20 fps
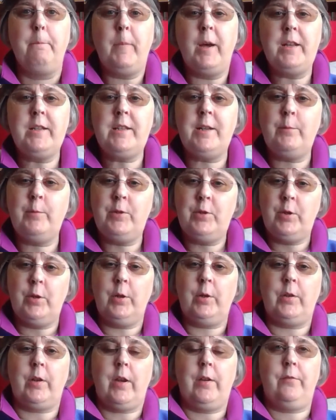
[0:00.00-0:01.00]
Monday we
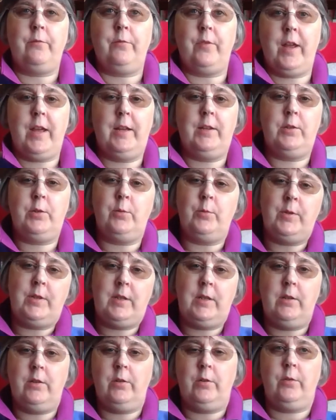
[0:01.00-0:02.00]
took a friend who
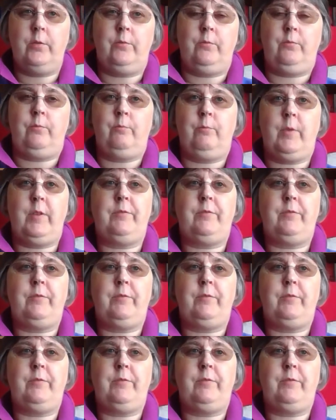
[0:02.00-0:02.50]
was here,